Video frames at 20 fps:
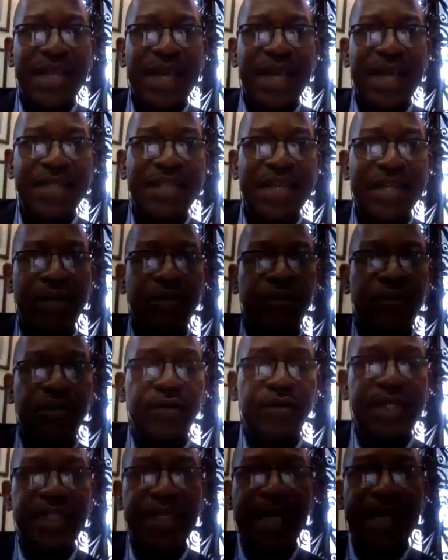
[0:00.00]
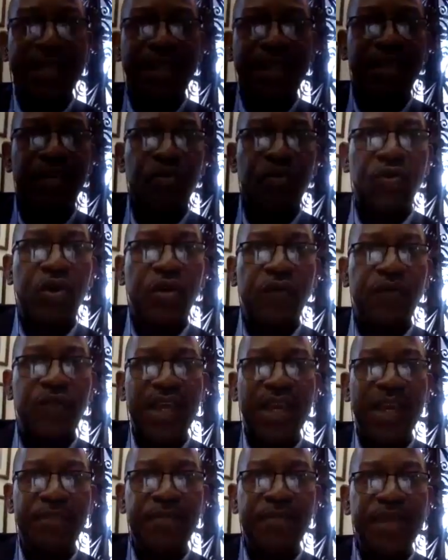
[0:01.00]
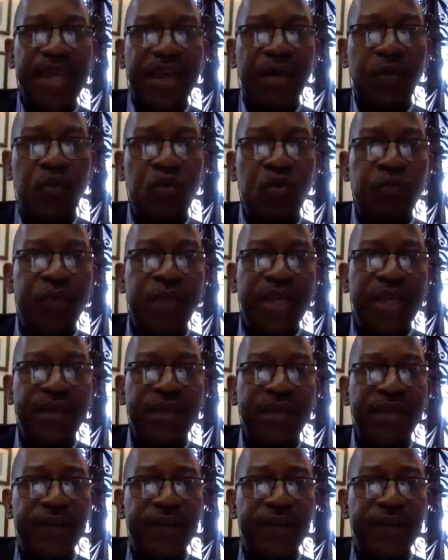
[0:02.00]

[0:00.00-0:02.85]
I said that already. I think the role of the MBA would be